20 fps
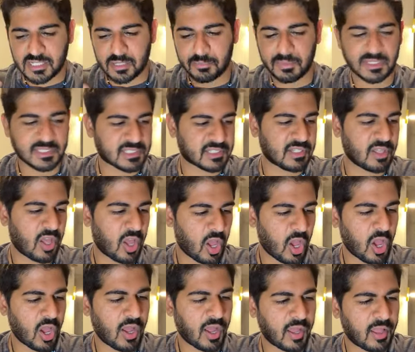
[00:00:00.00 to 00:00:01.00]
commits
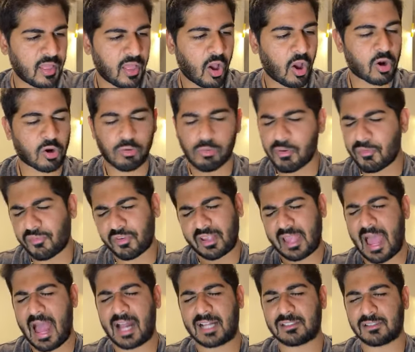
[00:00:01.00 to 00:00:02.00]
a horrific
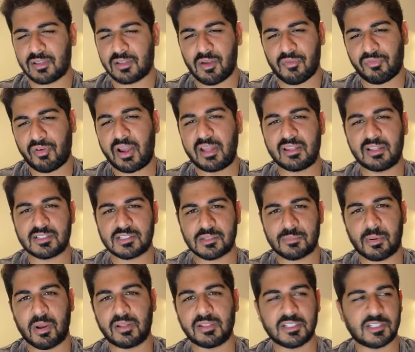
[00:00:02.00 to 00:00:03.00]
act of violence
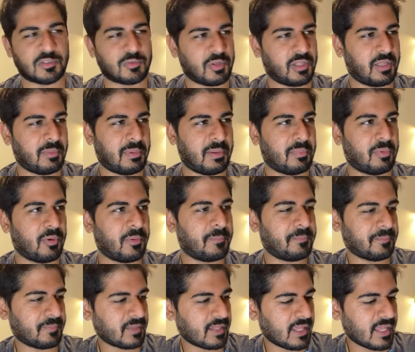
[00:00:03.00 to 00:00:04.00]
upon the Israeli people.
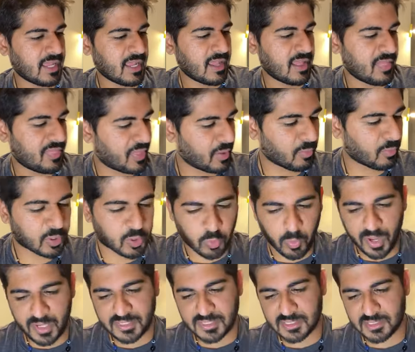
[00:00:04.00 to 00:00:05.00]
They
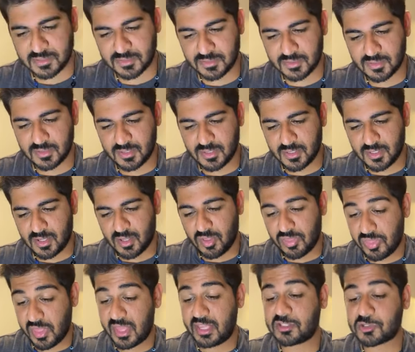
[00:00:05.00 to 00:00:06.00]
request...
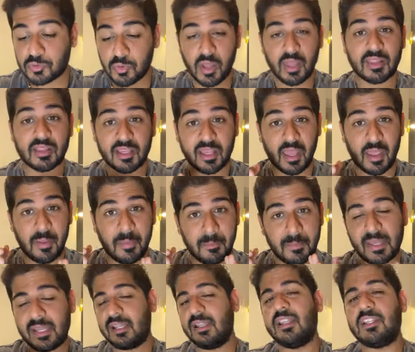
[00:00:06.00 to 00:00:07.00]
Israel
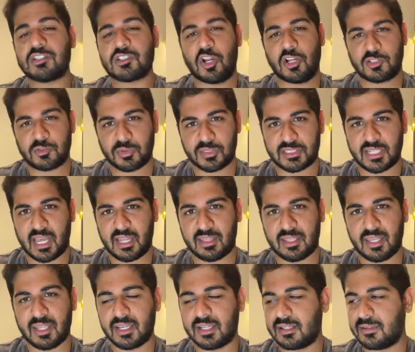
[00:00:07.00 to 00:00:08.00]
immediately starts
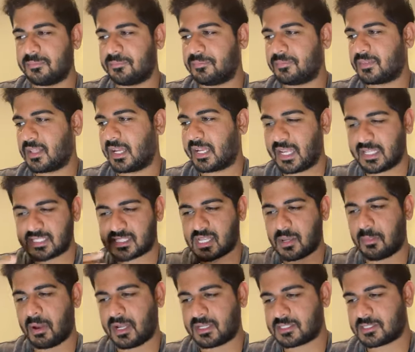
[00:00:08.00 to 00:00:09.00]
retaliating against
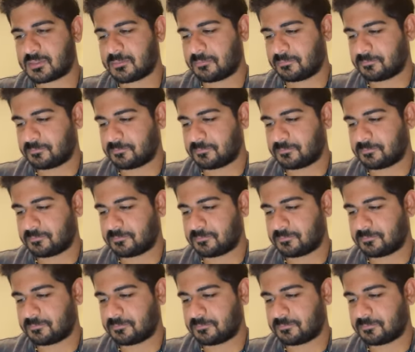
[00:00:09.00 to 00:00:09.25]
Hamas.